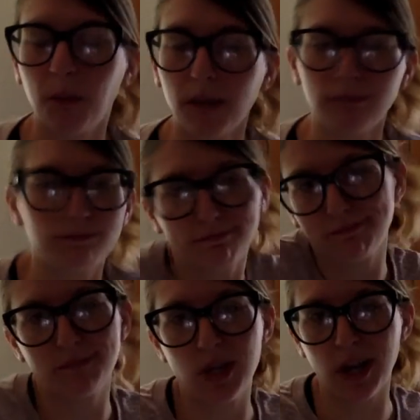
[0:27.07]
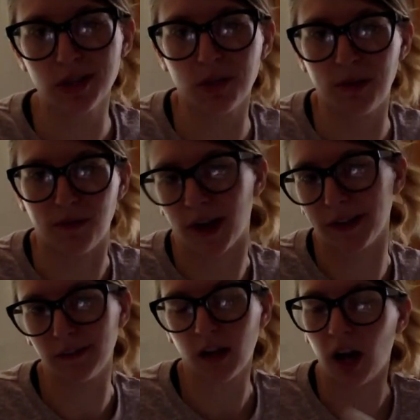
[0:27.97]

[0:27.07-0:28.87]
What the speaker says: but you guys are going to be fine.